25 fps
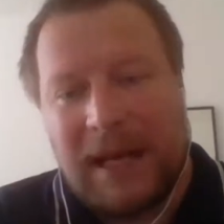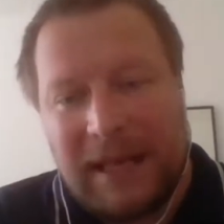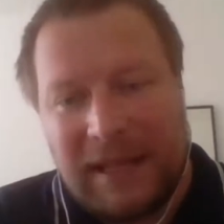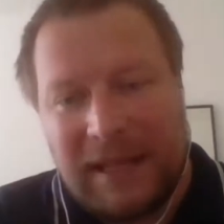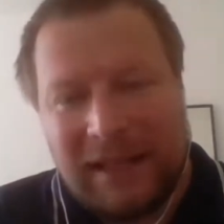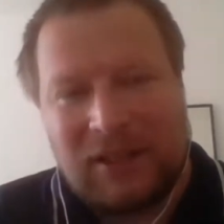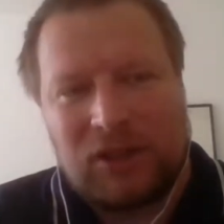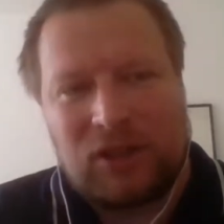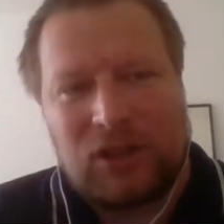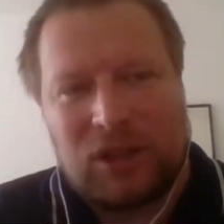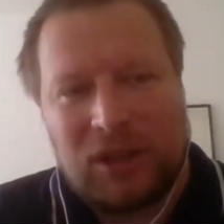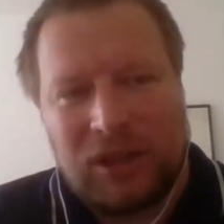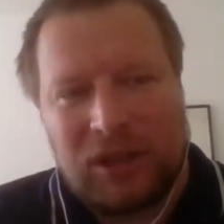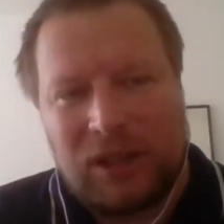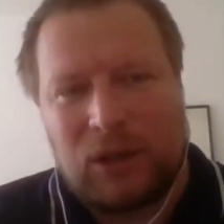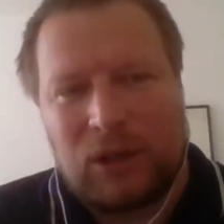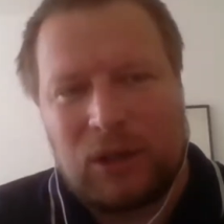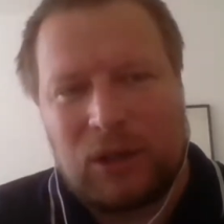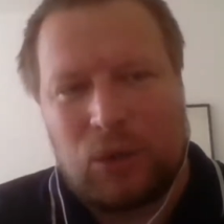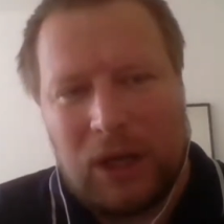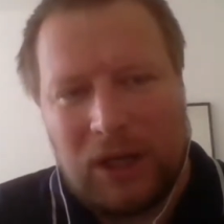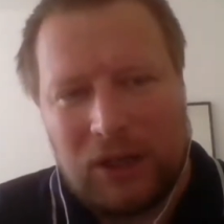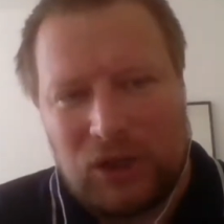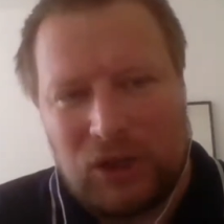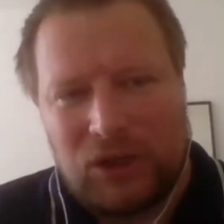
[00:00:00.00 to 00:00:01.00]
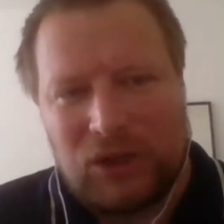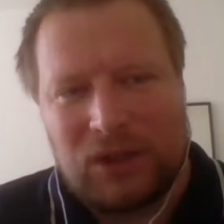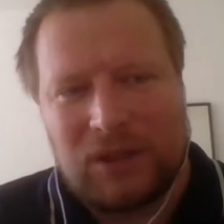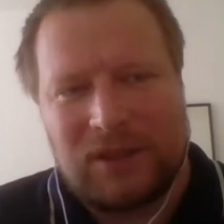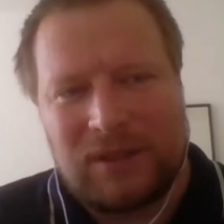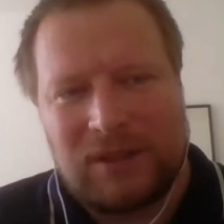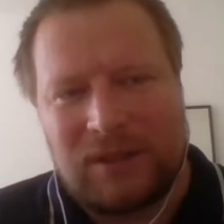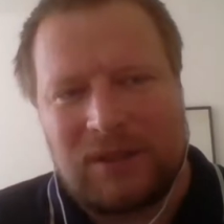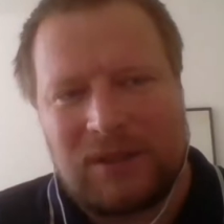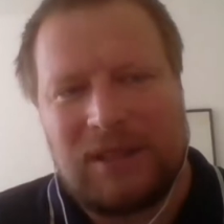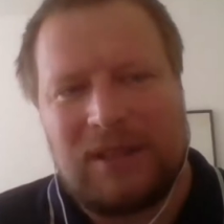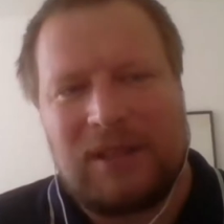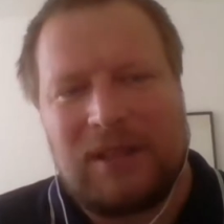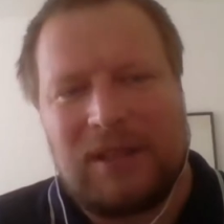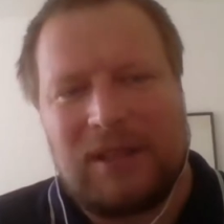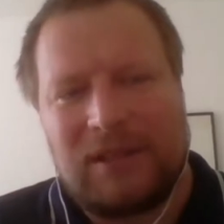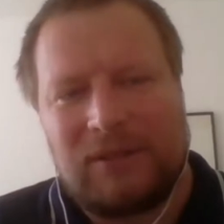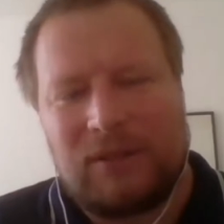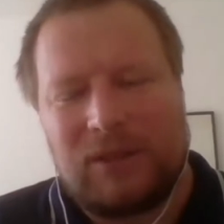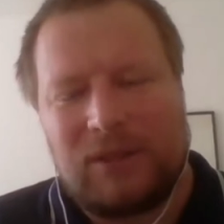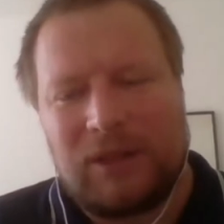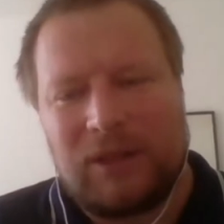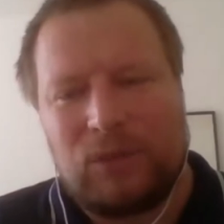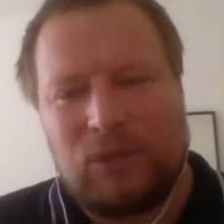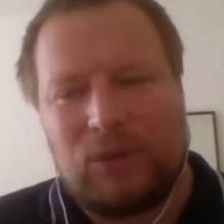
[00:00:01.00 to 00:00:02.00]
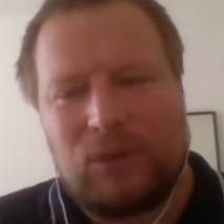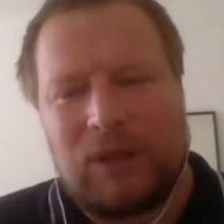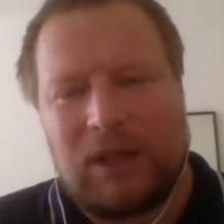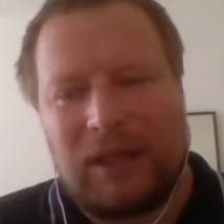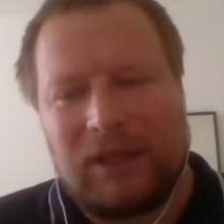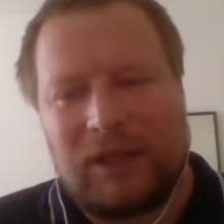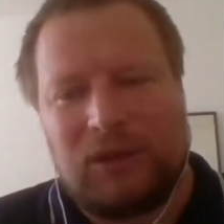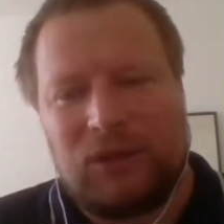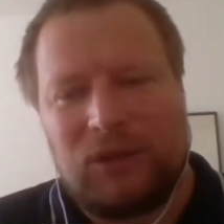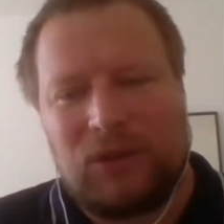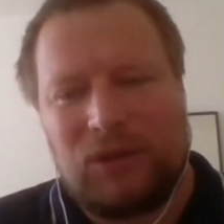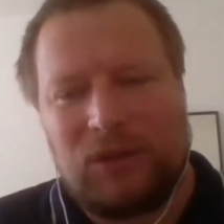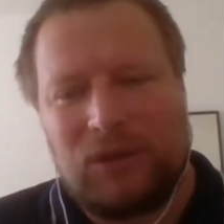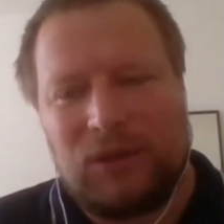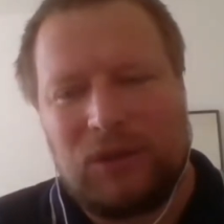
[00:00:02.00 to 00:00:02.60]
actually questions that I really would like to